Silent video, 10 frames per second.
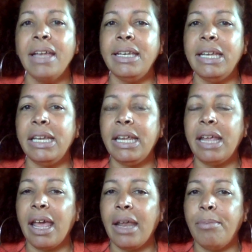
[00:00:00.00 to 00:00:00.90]

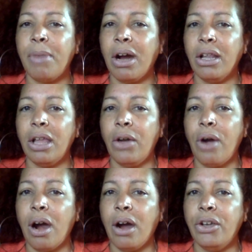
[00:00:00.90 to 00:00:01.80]
Nene and Marlo
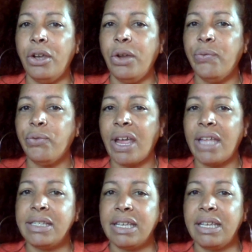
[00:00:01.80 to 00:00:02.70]
are new
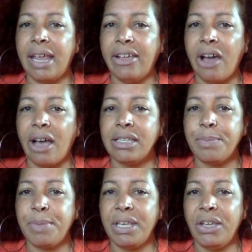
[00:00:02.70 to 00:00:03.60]
friends in a
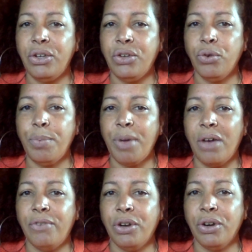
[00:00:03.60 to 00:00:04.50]
gossipy group
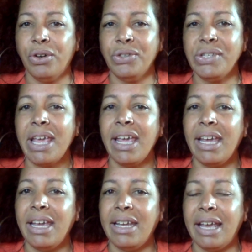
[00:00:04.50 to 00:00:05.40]
of girls
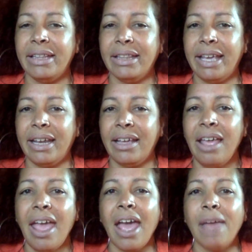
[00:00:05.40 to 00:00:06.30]
in Atlanta,
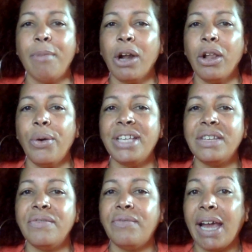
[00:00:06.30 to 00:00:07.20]
and Marlo has
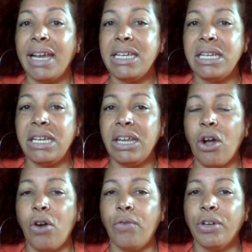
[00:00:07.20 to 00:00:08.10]
invited Nene
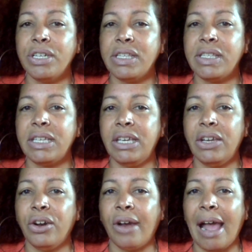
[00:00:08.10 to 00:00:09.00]
over to see
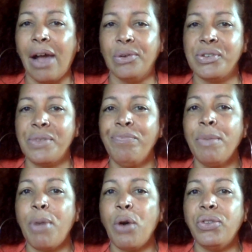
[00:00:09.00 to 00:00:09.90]
her house.
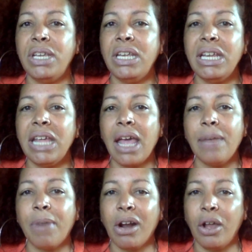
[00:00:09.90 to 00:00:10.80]
Both Nene and
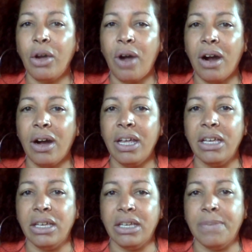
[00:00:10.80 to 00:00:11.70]
Marlo are
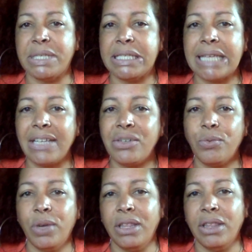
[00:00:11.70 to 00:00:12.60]
obsessed
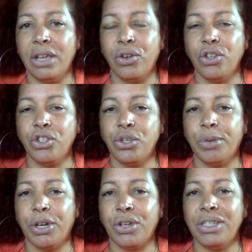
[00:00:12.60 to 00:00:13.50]
with
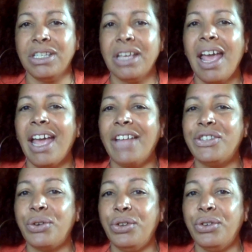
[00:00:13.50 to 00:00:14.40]
consumer goods, and
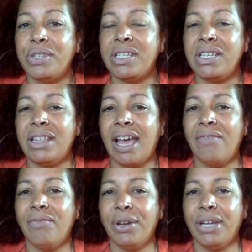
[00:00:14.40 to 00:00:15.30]
so you'll see that
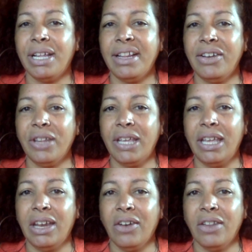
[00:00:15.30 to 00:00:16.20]
very clearly
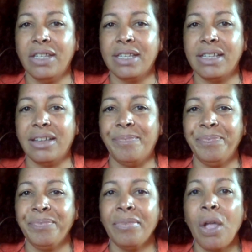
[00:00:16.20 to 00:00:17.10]
here in this clip.
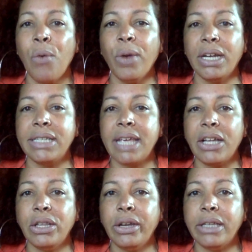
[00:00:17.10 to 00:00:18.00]
We're going to take
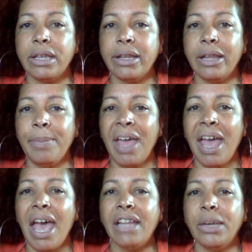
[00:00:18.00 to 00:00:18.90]
a look at the clip,
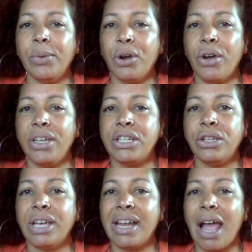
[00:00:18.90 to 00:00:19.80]
and then we're going to
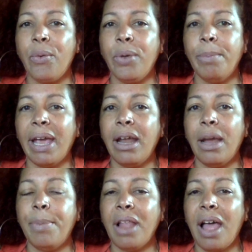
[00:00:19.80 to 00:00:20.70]
look at how we might
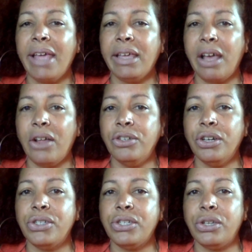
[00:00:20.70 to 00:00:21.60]
apply
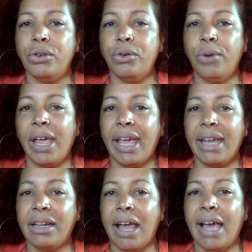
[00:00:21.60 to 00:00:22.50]
Kellner to
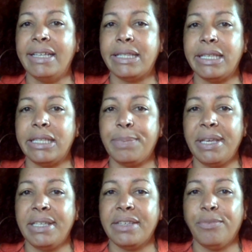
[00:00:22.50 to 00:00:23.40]
analyze this
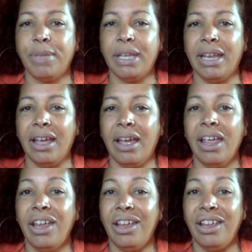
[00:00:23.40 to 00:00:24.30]
piece of media.
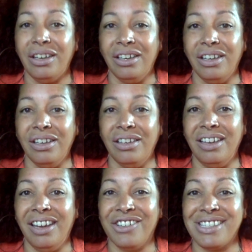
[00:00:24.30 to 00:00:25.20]

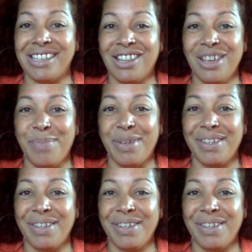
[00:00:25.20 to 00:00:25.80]
Here's the clip.